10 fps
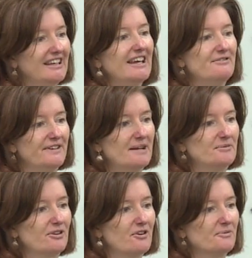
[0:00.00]
Yeah,
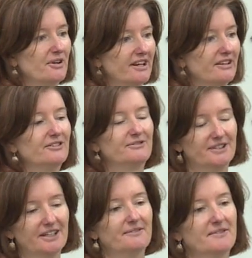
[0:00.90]
fedup.com.au.
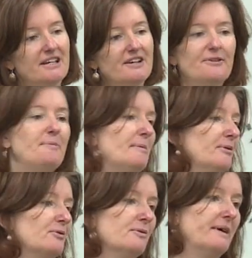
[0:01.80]
Yeah. For
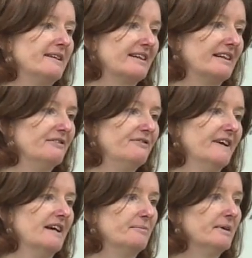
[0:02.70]
people who are basically
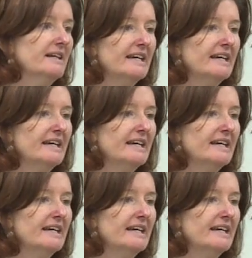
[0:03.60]
fed up.